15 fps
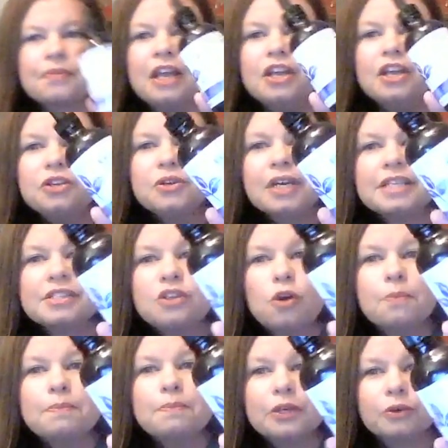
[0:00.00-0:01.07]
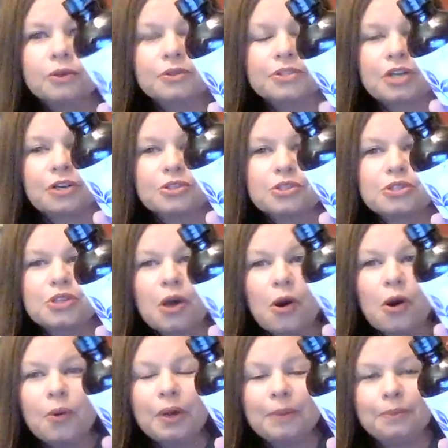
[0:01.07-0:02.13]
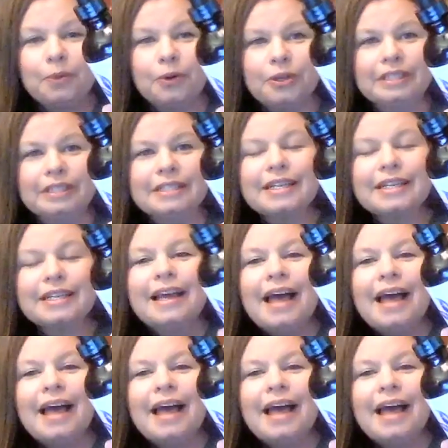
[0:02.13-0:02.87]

you guys know minerals are so important.